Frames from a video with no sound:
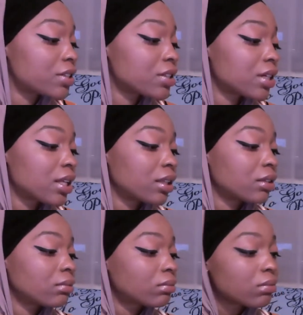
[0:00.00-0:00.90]
and
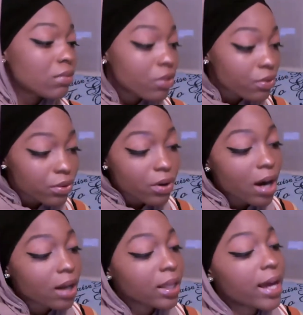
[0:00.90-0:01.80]
through
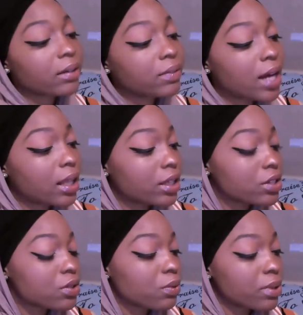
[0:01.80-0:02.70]
our lack of
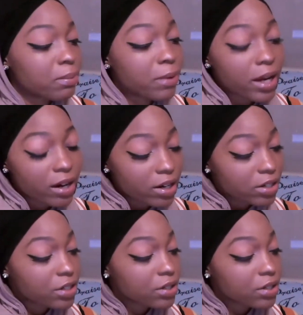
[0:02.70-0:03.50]
knowledge, we perish.